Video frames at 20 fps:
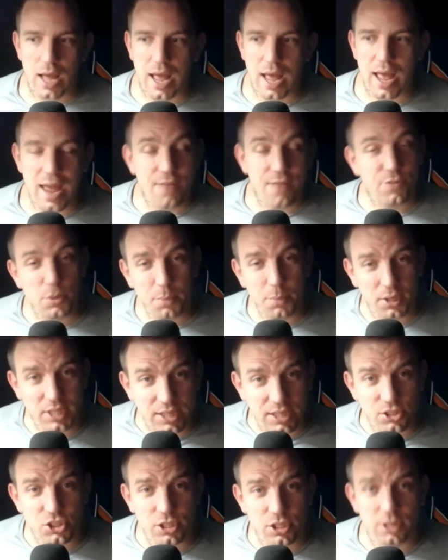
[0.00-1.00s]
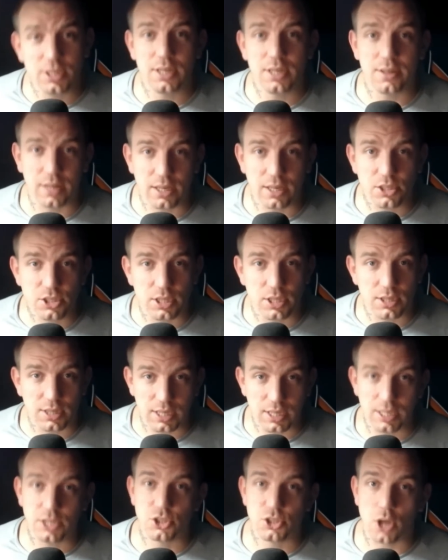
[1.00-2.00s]
Everybody instantly thinks that
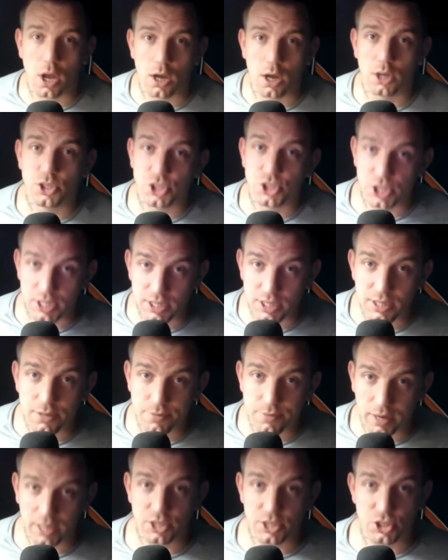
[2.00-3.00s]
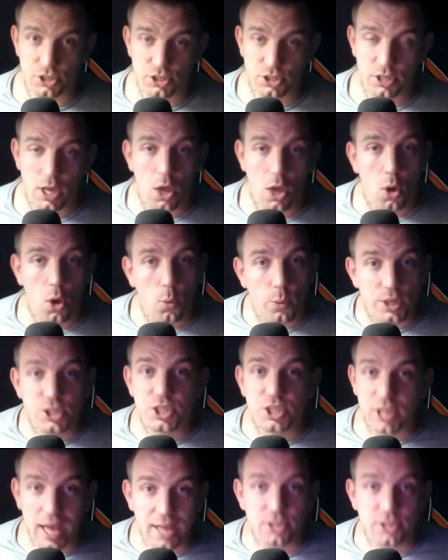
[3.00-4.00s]
these are cheat devices, which
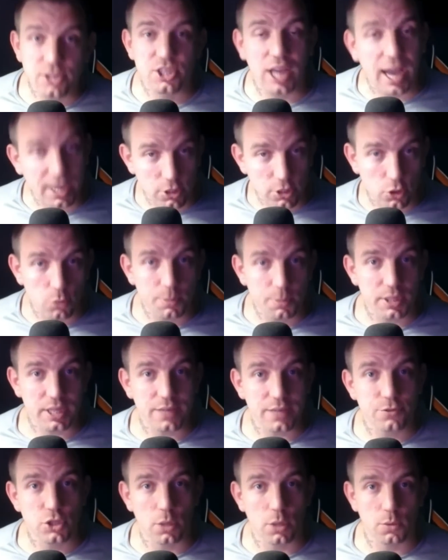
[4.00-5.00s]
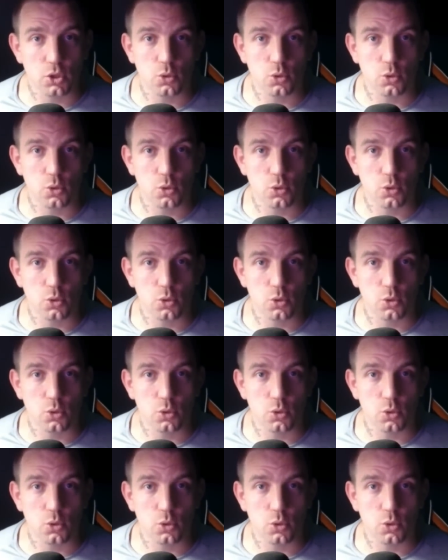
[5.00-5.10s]
yes, I do believe so